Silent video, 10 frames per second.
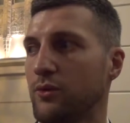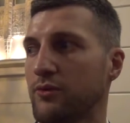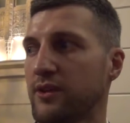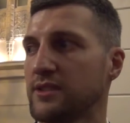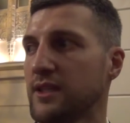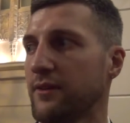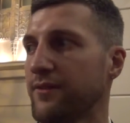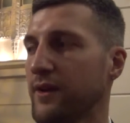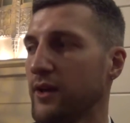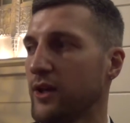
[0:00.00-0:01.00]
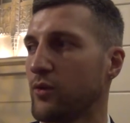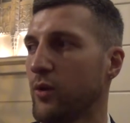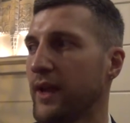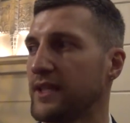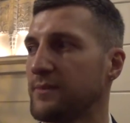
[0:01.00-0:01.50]
the reason I feel he could
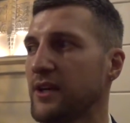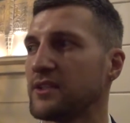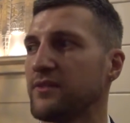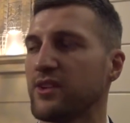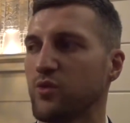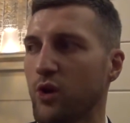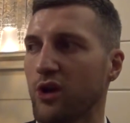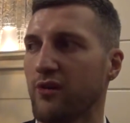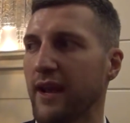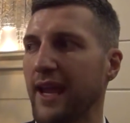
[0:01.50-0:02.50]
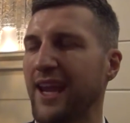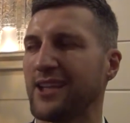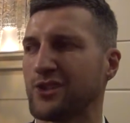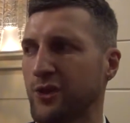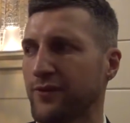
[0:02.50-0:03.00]
win is because of his work rate,
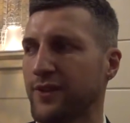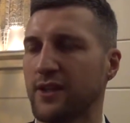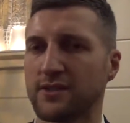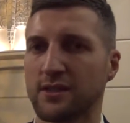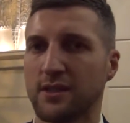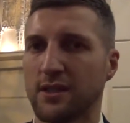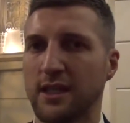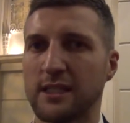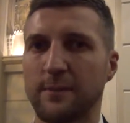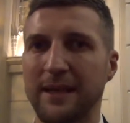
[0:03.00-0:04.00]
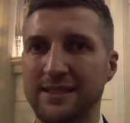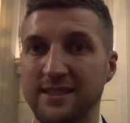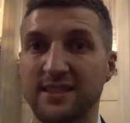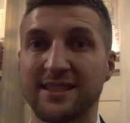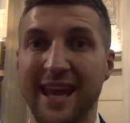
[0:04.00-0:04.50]
his toughness, his ability
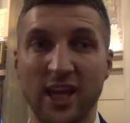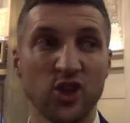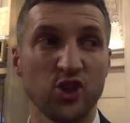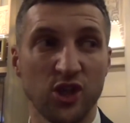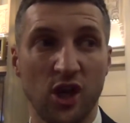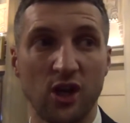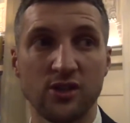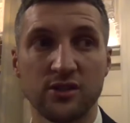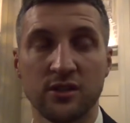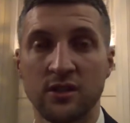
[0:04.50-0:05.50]
to take a shot,